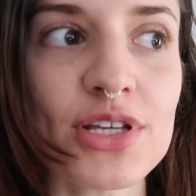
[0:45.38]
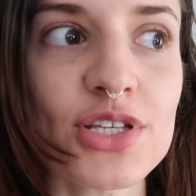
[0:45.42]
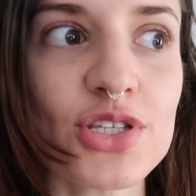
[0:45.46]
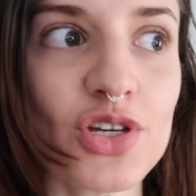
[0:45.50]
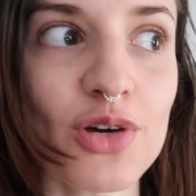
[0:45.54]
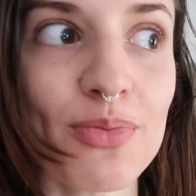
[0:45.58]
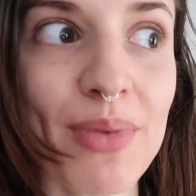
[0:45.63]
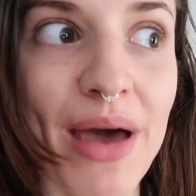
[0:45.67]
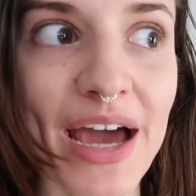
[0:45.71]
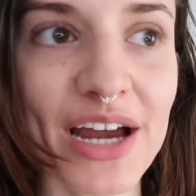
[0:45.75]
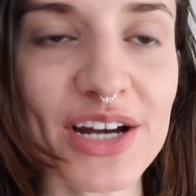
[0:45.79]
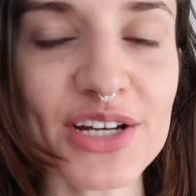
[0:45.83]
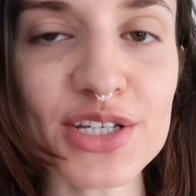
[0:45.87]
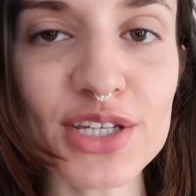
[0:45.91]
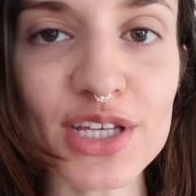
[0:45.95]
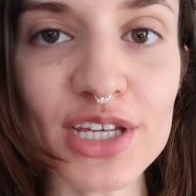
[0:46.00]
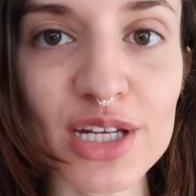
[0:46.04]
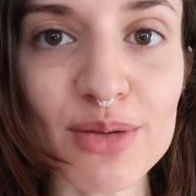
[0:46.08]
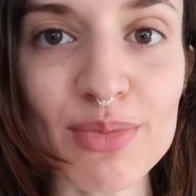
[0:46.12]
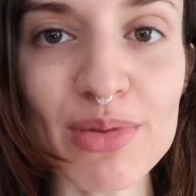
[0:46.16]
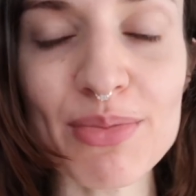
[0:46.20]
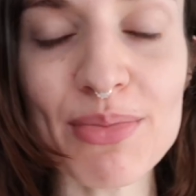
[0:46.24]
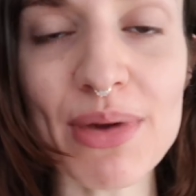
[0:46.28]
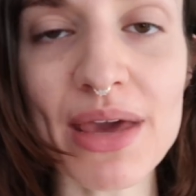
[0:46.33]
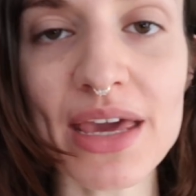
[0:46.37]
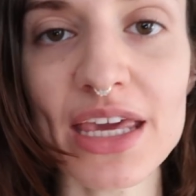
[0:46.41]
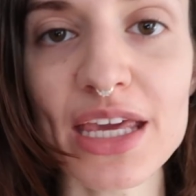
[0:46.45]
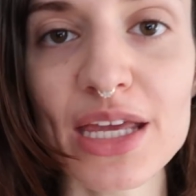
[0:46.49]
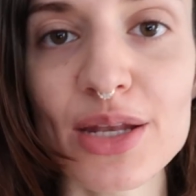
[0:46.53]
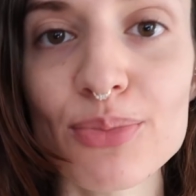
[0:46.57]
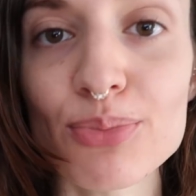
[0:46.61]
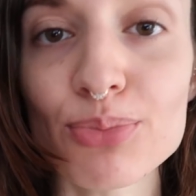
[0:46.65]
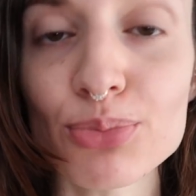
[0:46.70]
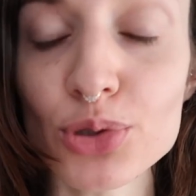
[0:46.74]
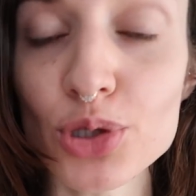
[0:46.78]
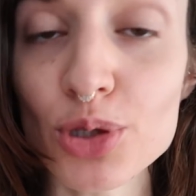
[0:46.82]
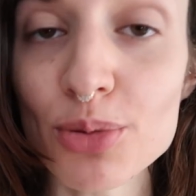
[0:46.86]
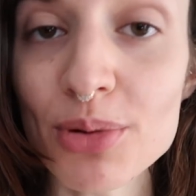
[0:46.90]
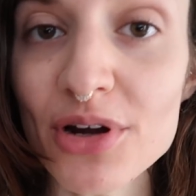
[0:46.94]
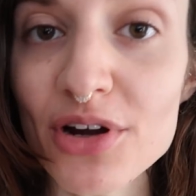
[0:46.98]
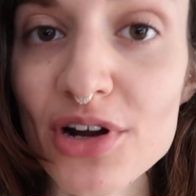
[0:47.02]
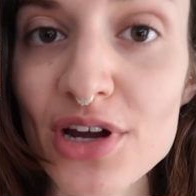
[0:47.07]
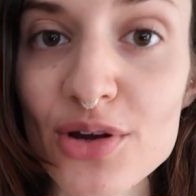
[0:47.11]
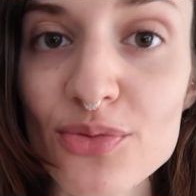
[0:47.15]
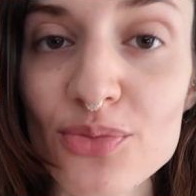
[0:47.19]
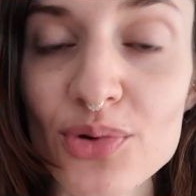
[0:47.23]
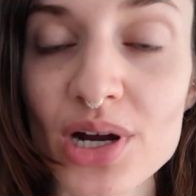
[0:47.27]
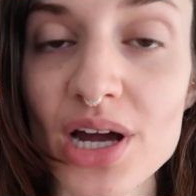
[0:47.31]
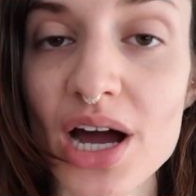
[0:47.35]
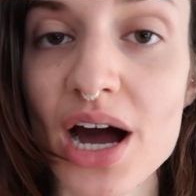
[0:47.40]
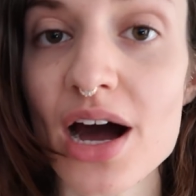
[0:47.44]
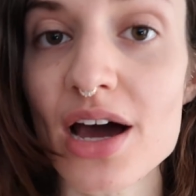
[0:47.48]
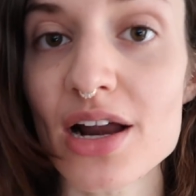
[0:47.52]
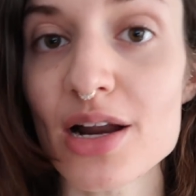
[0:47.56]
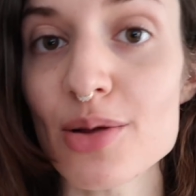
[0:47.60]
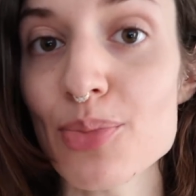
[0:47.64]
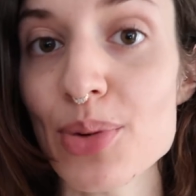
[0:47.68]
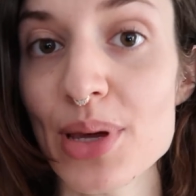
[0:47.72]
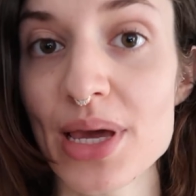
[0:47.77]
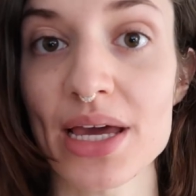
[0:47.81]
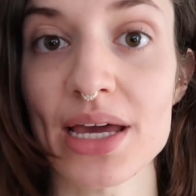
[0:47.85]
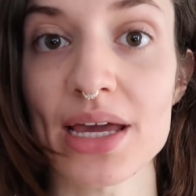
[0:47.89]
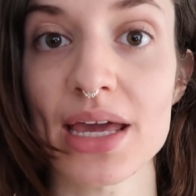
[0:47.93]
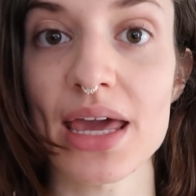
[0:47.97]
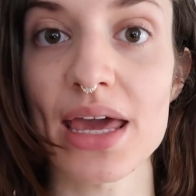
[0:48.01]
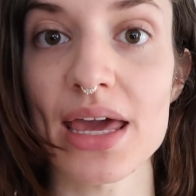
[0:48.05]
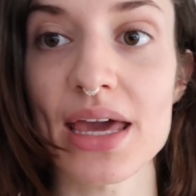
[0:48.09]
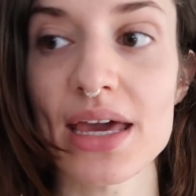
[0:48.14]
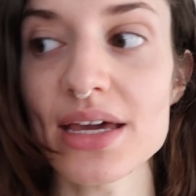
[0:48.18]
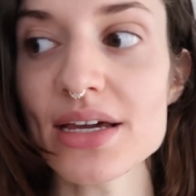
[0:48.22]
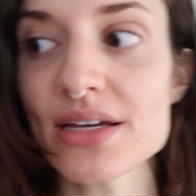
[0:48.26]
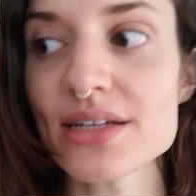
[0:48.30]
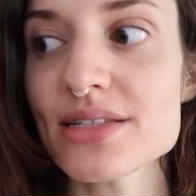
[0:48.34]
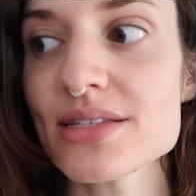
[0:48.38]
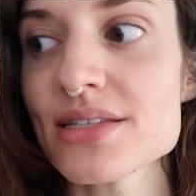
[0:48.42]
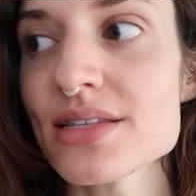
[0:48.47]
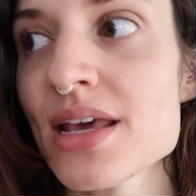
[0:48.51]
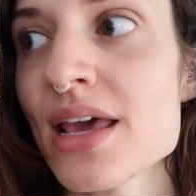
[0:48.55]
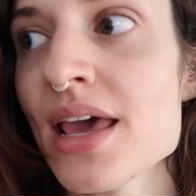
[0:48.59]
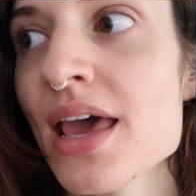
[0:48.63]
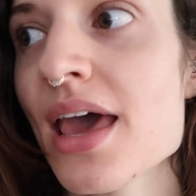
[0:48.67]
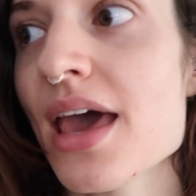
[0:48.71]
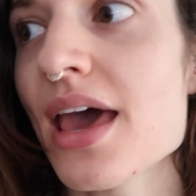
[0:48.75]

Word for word: So I'm actually gonna be making blueberry ricotta pancakes,